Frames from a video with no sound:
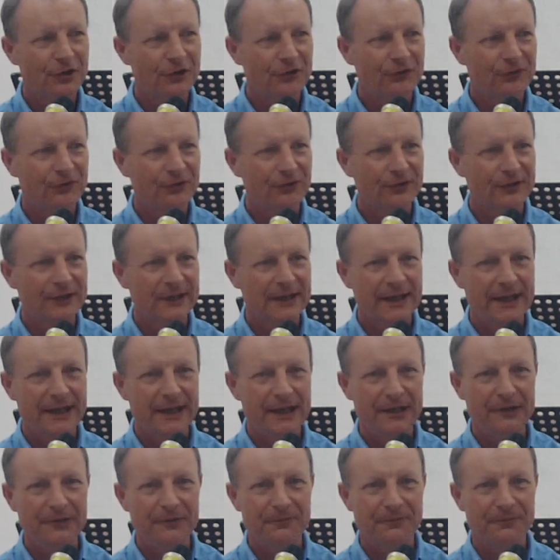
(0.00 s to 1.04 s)
a
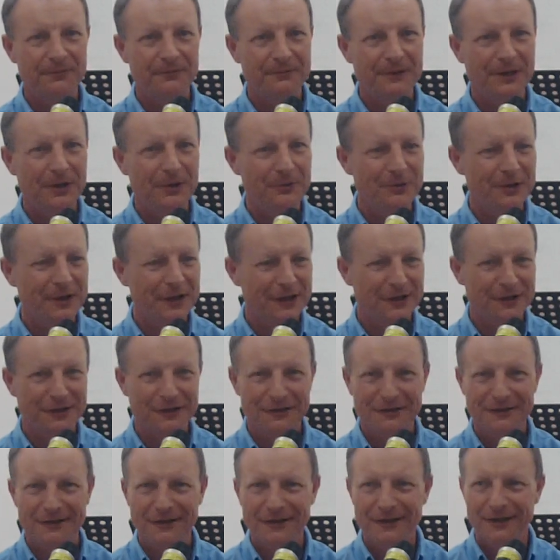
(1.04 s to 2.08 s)
slave-owning
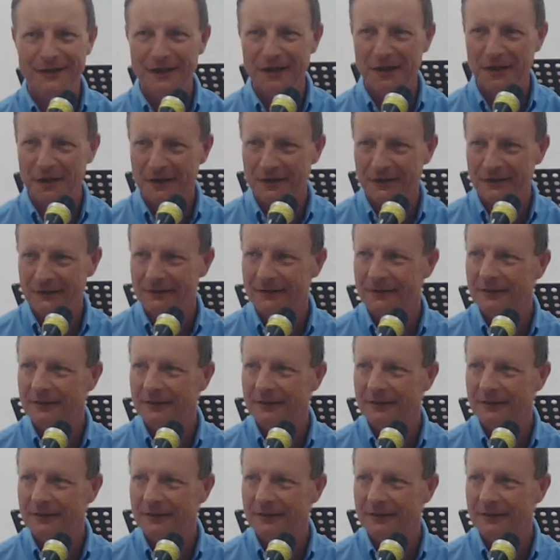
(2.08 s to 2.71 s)
king,